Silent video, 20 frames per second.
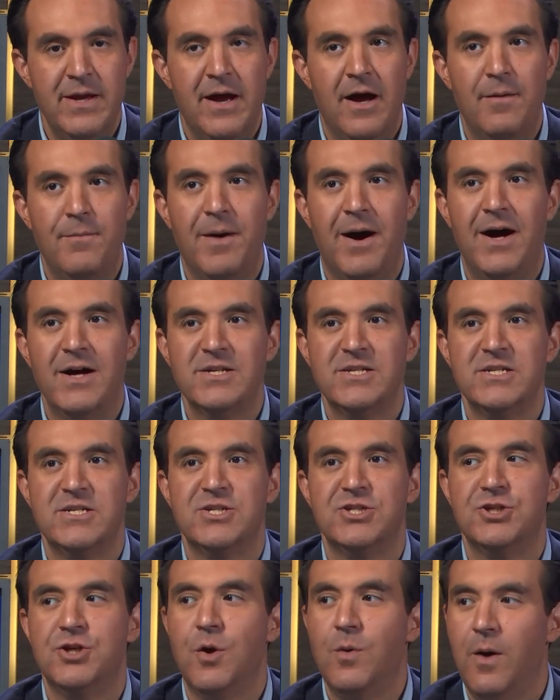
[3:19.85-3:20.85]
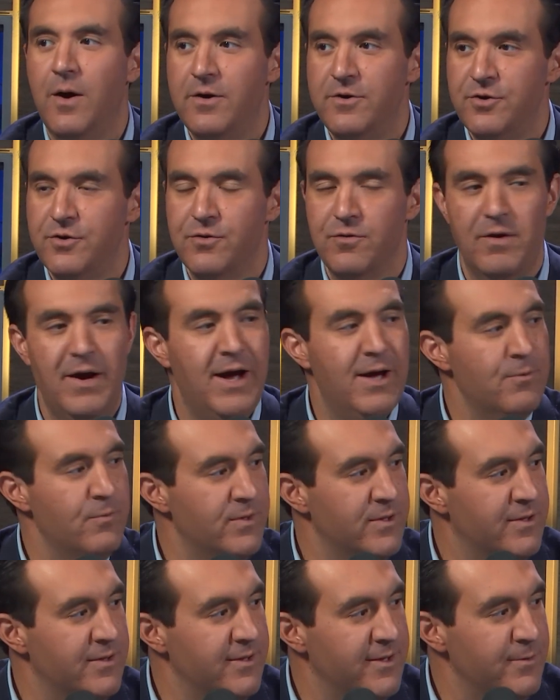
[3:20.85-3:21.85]
Hamas is so underground
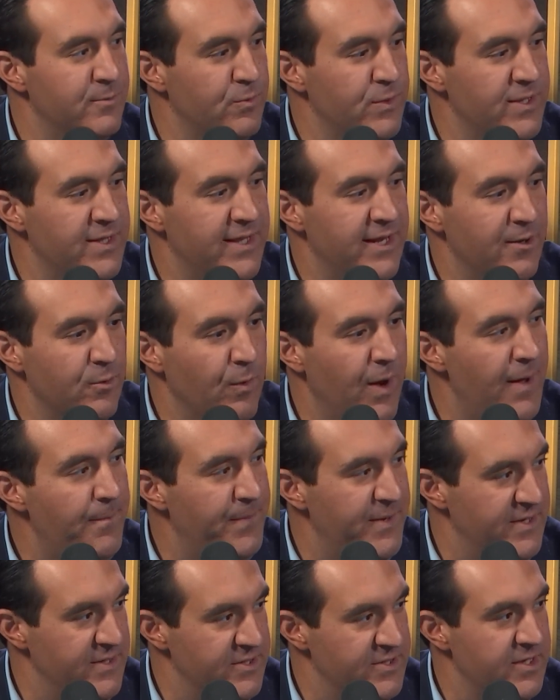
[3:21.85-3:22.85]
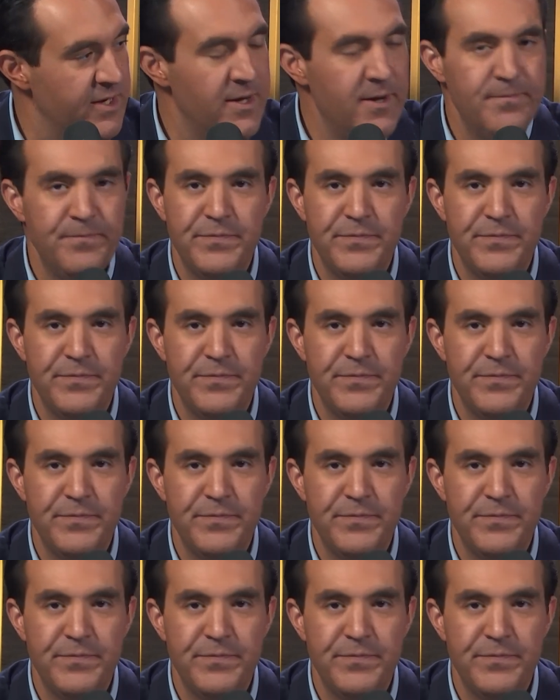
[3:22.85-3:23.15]
with their weapons.